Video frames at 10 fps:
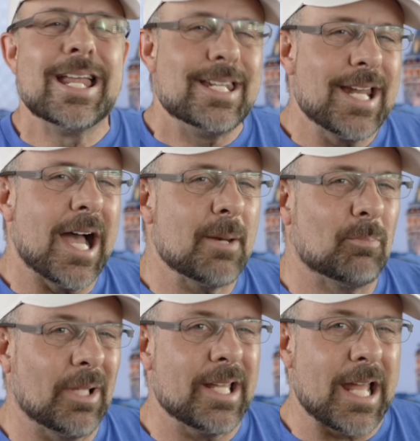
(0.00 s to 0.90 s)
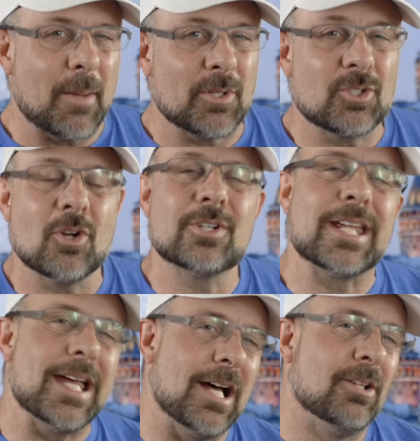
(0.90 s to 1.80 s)
Nine blade apertures,
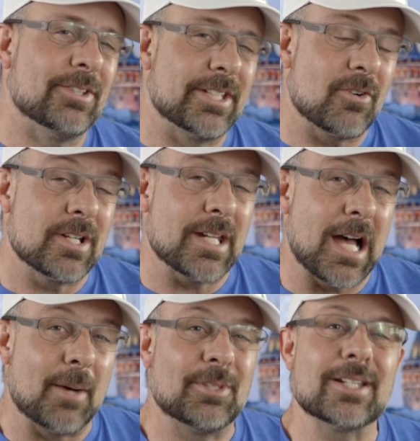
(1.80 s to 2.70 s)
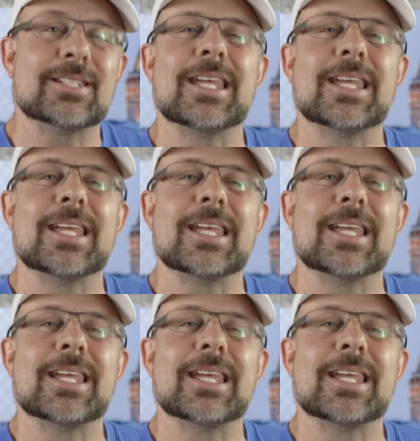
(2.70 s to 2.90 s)
L series optics,